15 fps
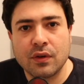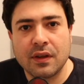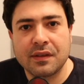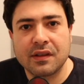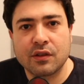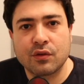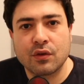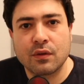
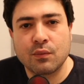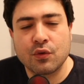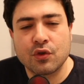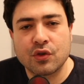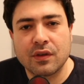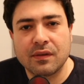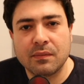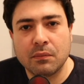a term which
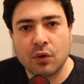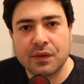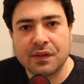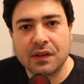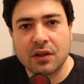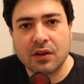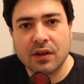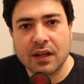is
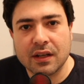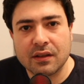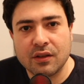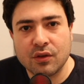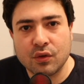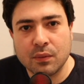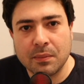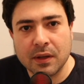mostly
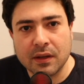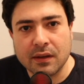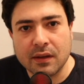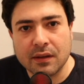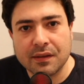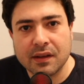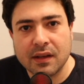connected to buildings,